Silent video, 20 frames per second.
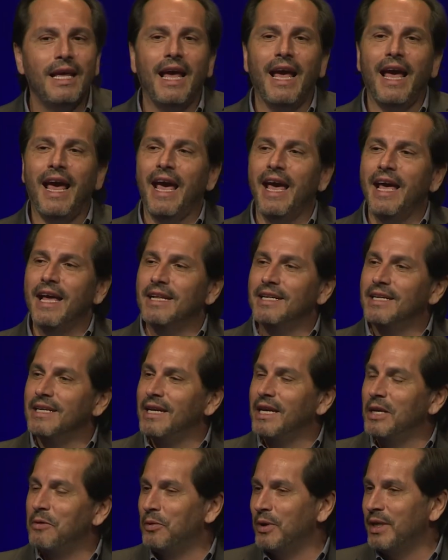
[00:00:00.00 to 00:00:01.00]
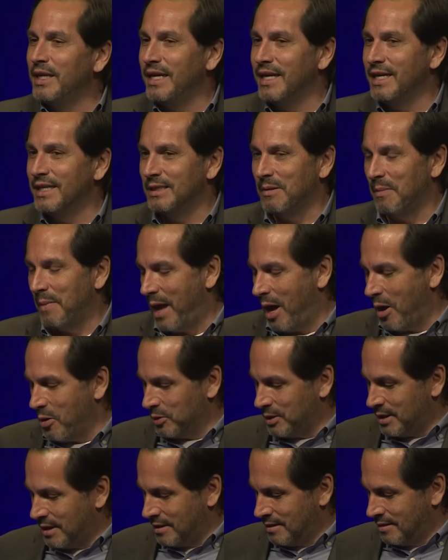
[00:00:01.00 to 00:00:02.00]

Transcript: And it really is about